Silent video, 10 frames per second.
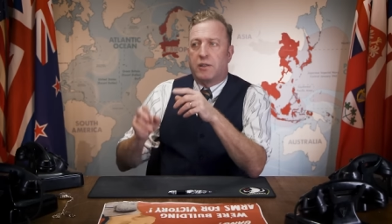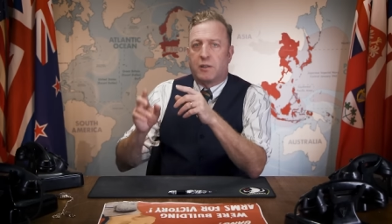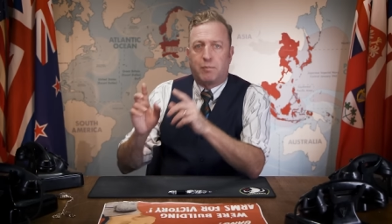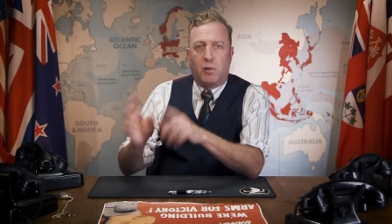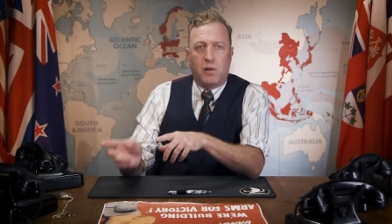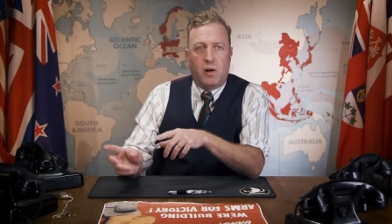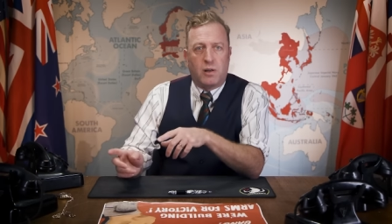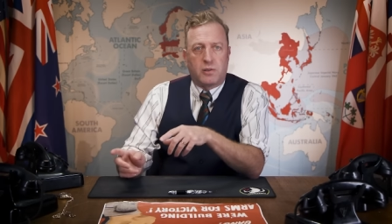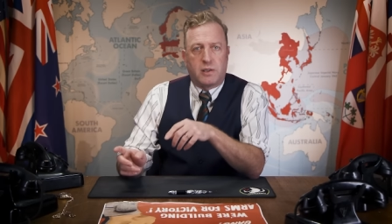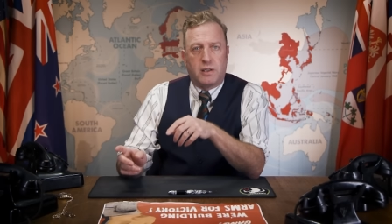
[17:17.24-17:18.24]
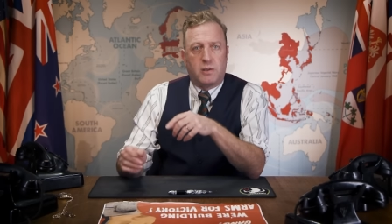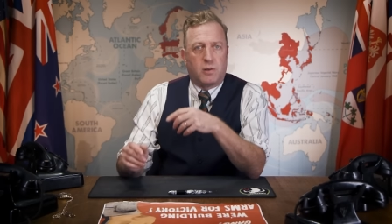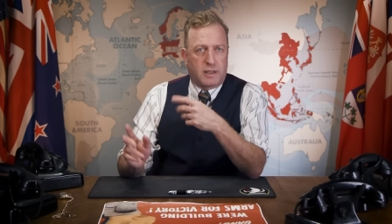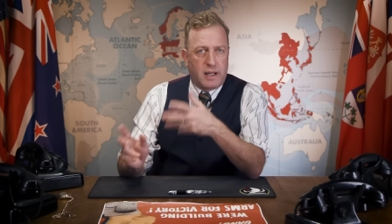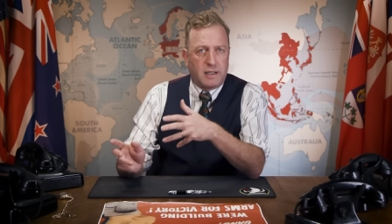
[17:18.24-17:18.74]
either Bull Halsey
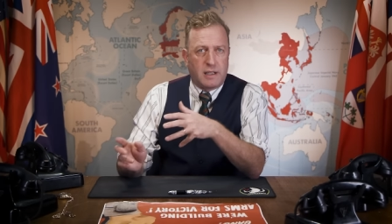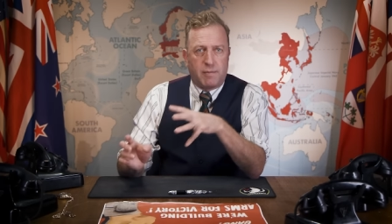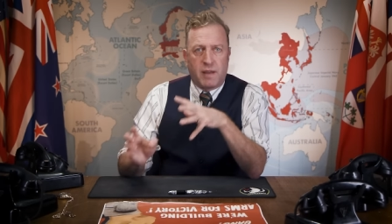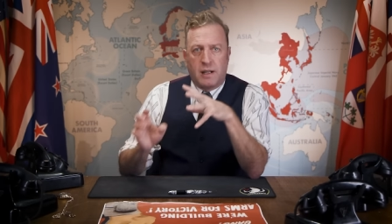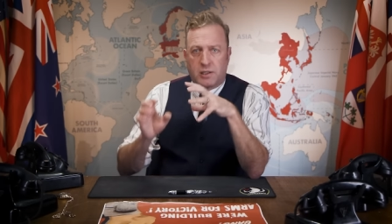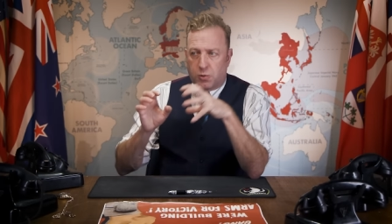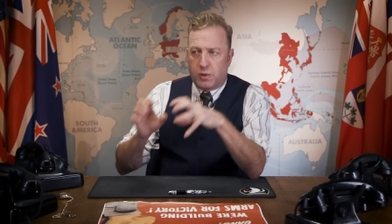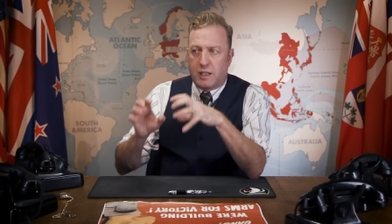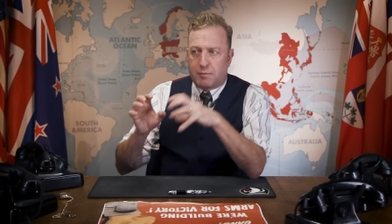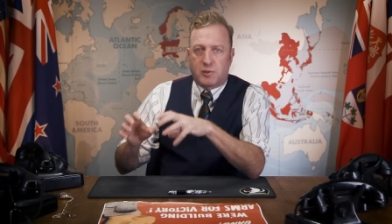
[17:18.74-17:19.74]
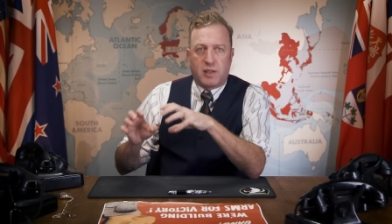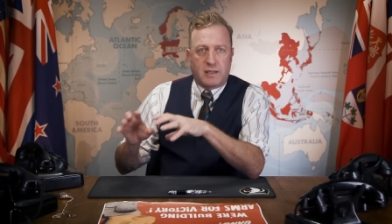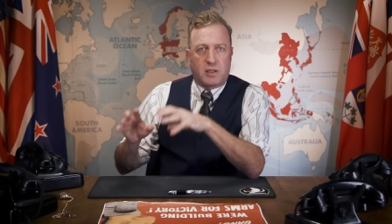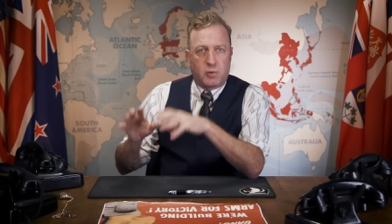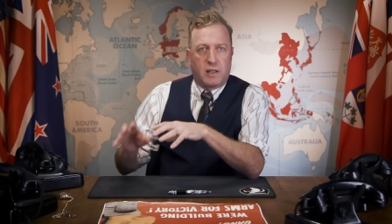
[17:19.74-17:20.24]
or Kenney to really
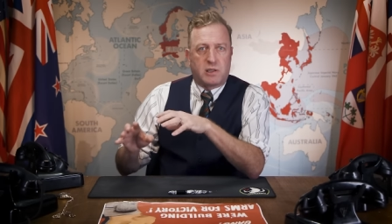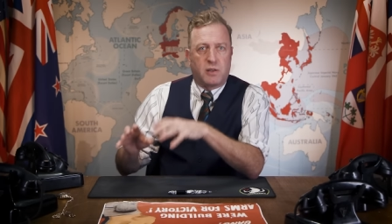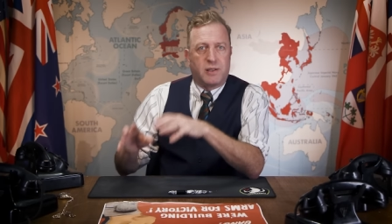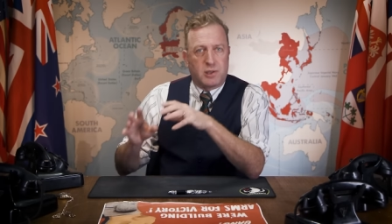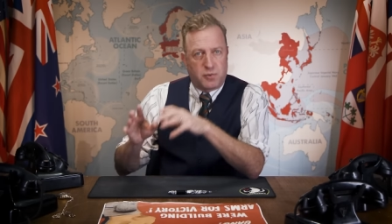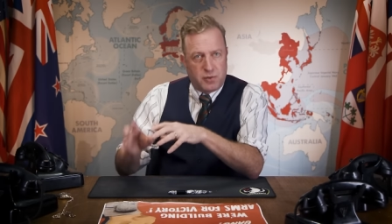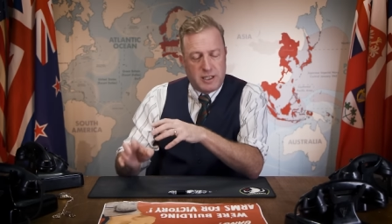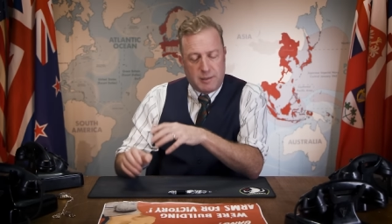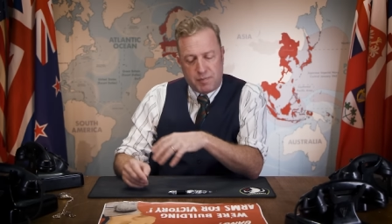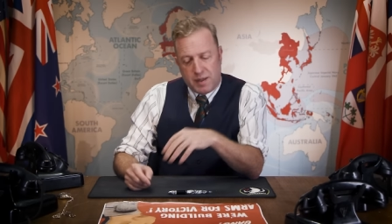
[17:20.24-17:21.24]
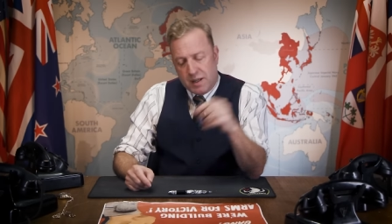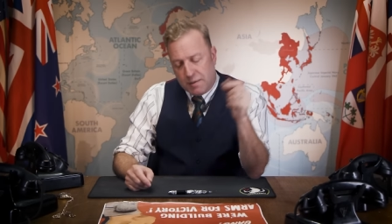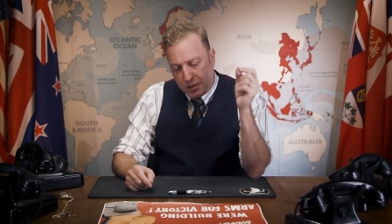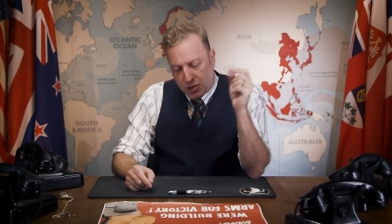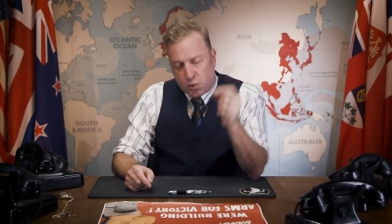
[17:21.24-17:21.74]
protect the rest of his fleet.
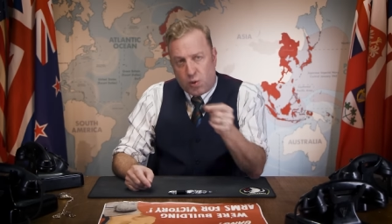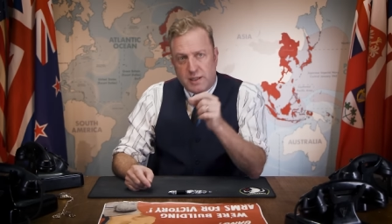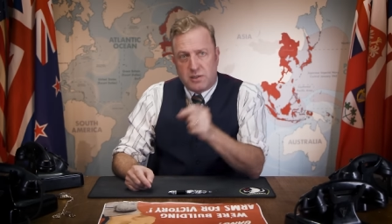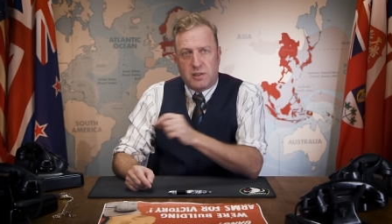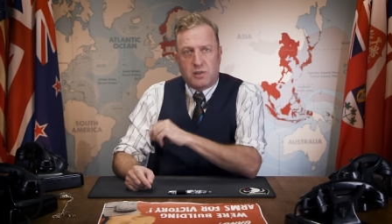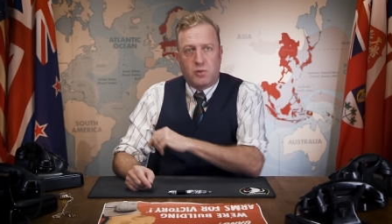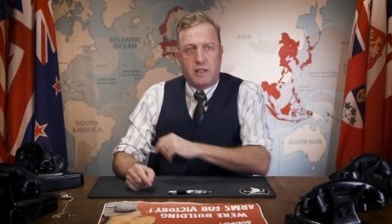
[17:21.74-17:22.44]
But twice this